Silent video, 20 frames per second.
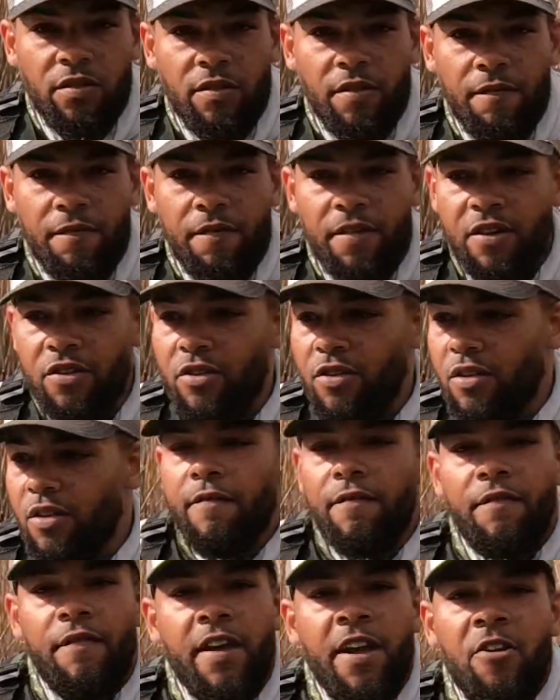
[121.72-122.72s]
the fish
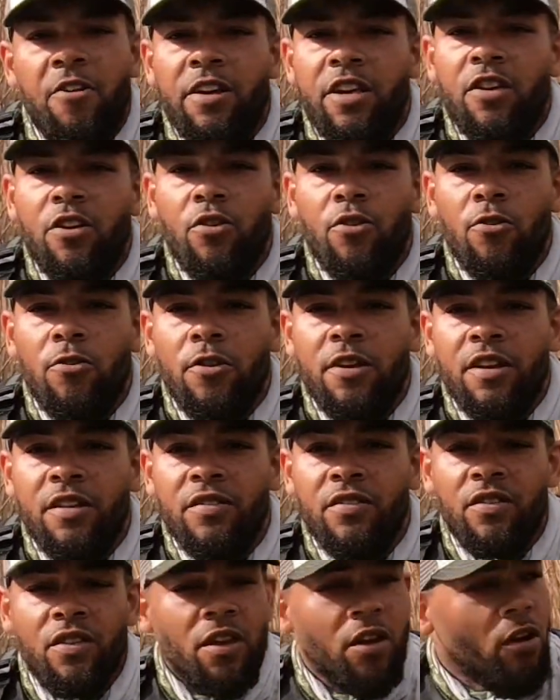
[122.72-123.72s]
very
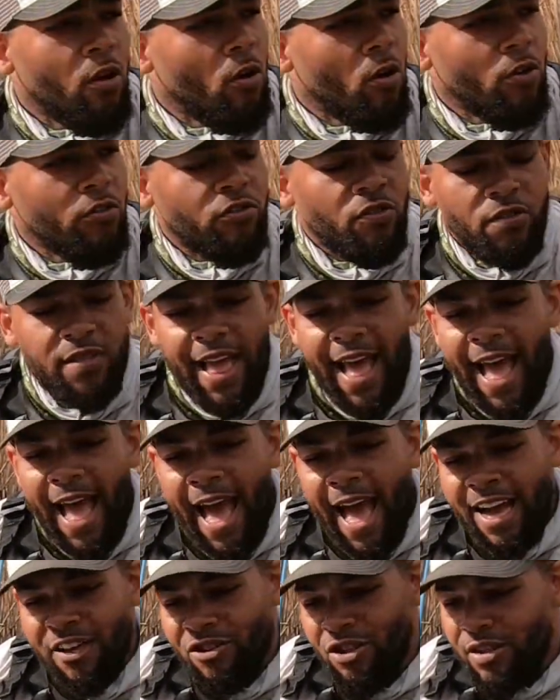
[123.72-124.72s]
curious. Also, the
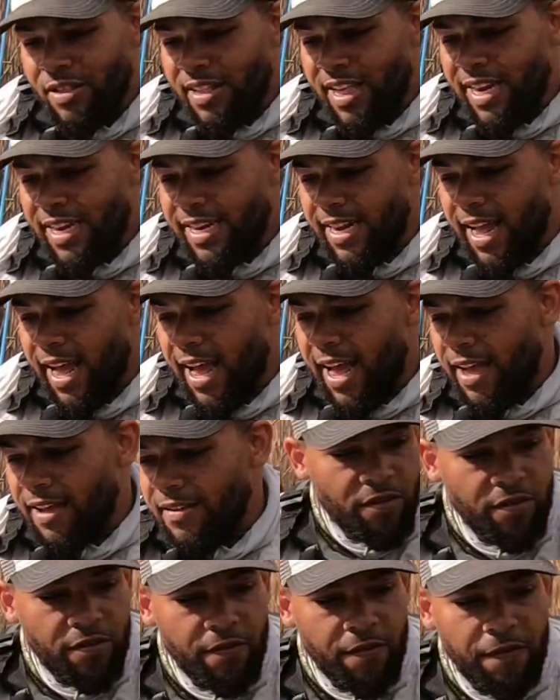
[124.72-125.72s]
action that it
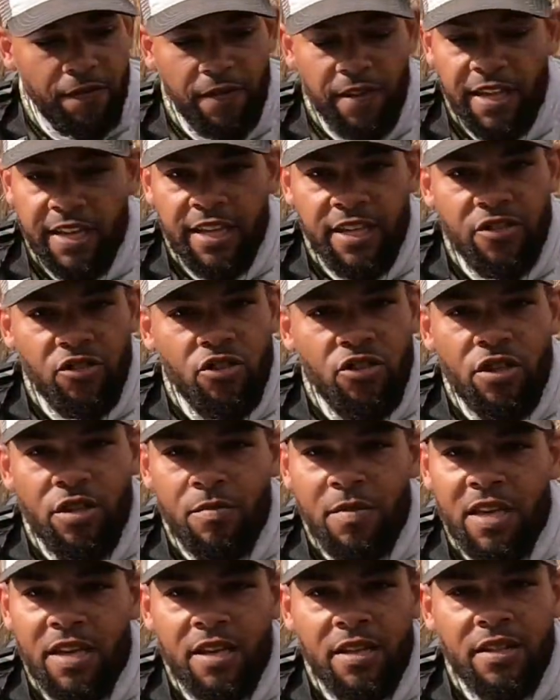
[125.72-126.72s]
has, flicking,
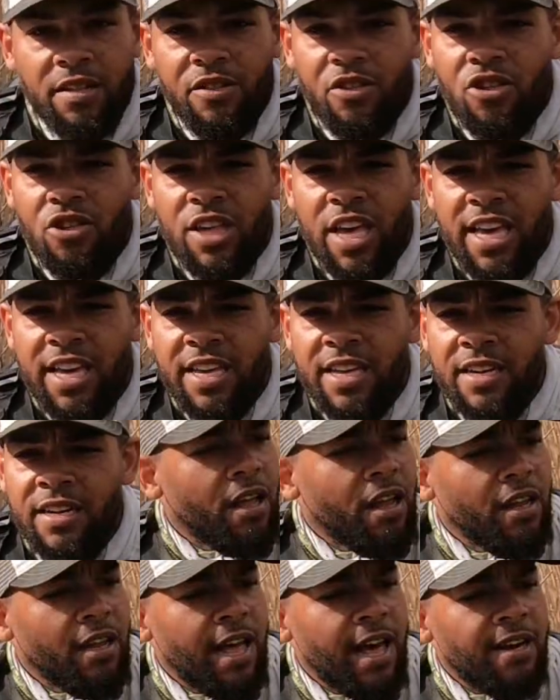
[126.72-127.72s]
shimmying, shaking.
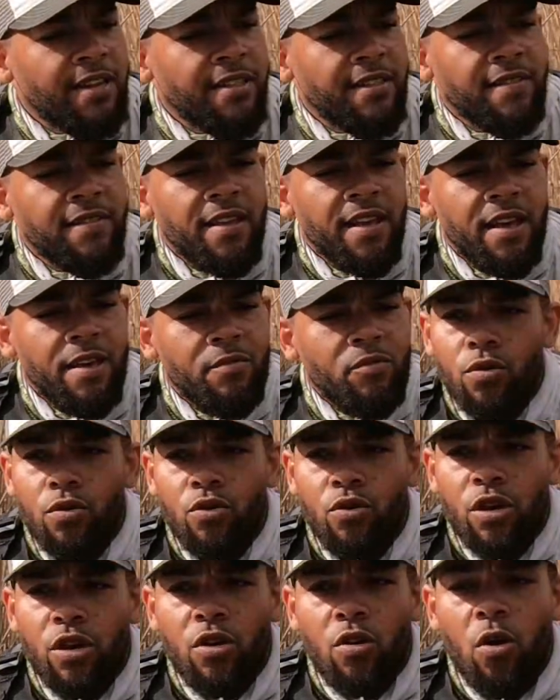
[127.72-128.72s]
A lot of the times
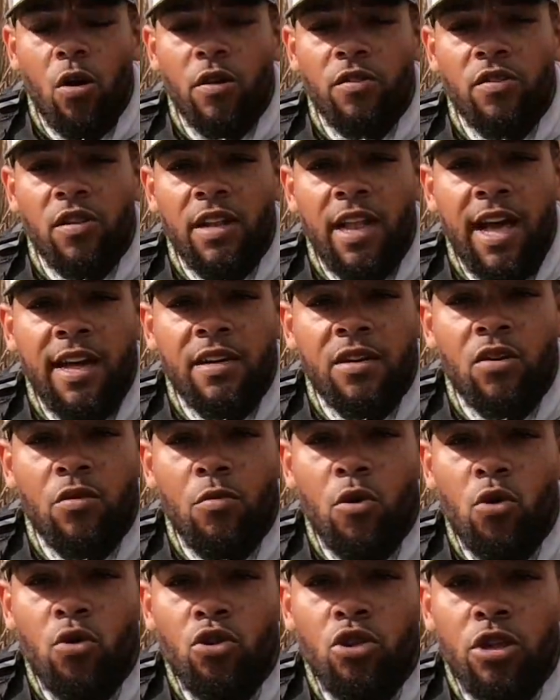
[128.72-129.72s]
you can cause a lot of
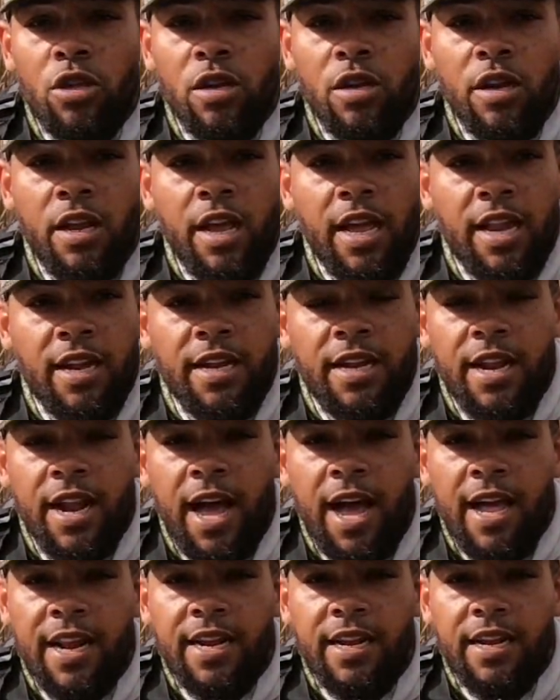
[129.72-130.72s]
commotion and
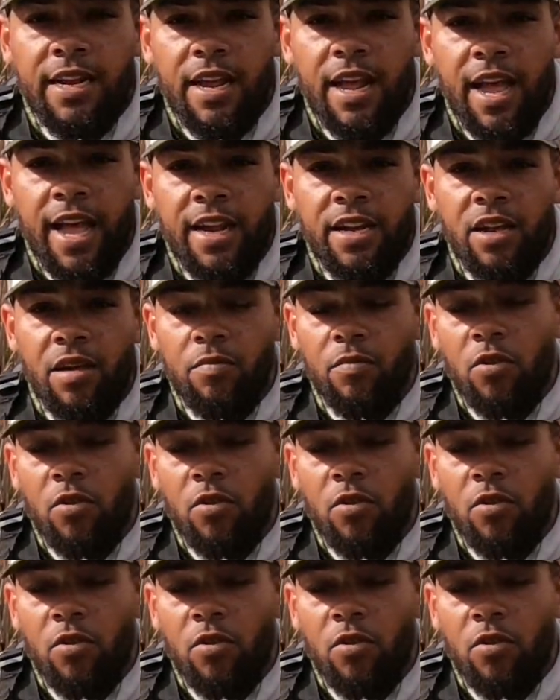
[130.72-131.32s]
not end up